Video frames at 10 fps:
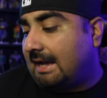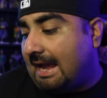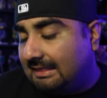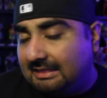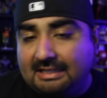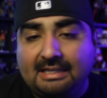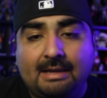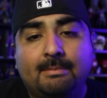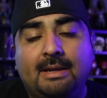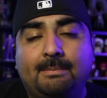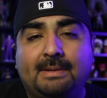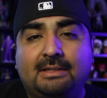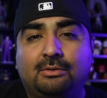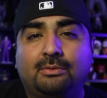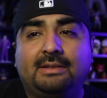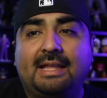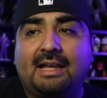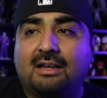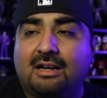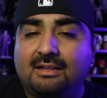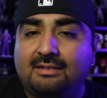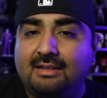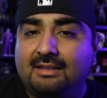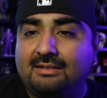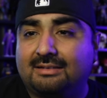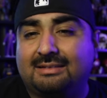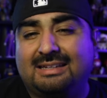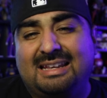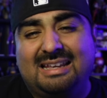I think I might be doing that contest,